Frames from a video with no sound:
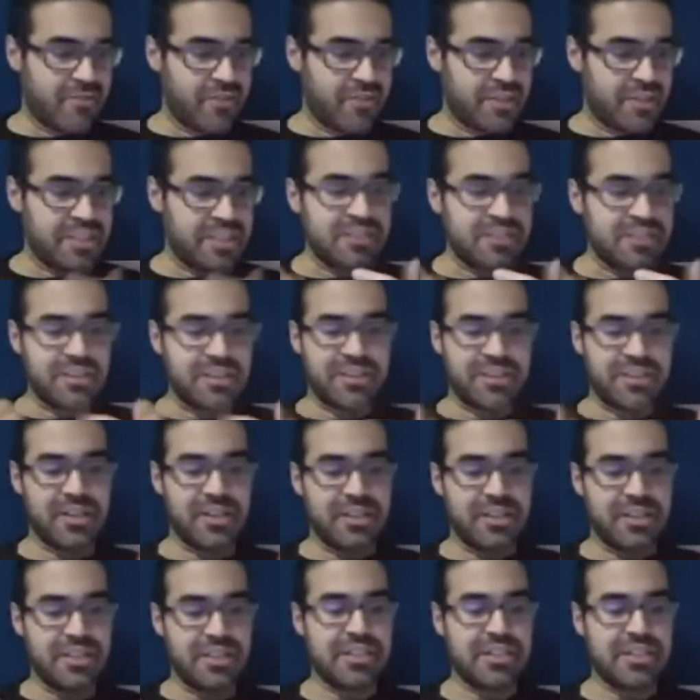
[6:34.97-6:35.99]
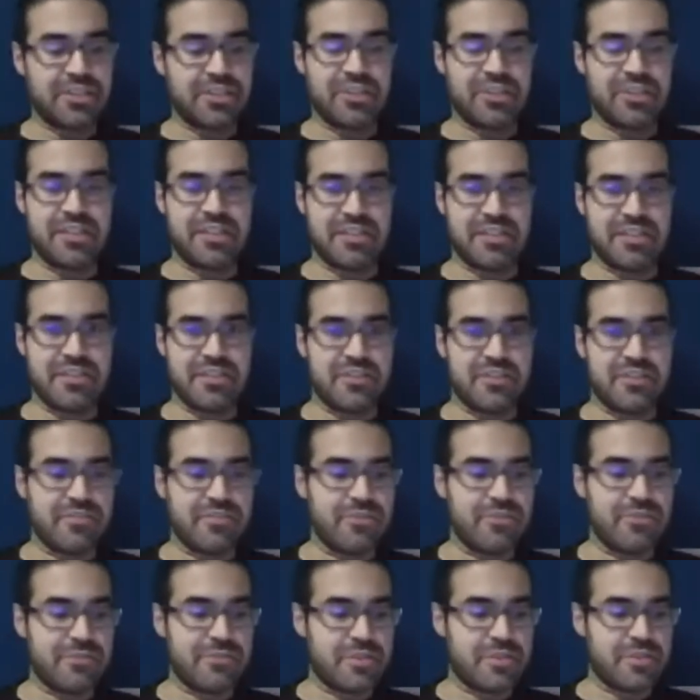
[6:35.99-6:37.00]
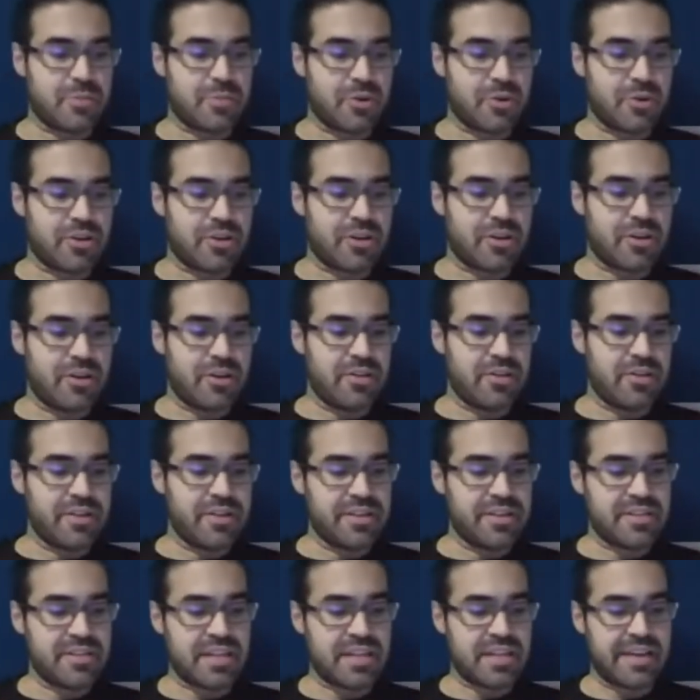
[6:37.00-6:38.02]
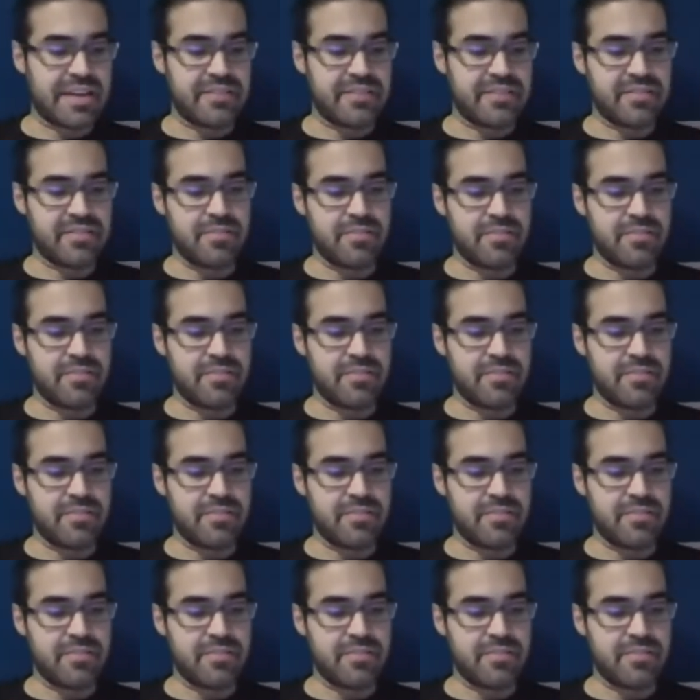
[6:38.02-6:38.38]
decentralization of Gnosis protocol is that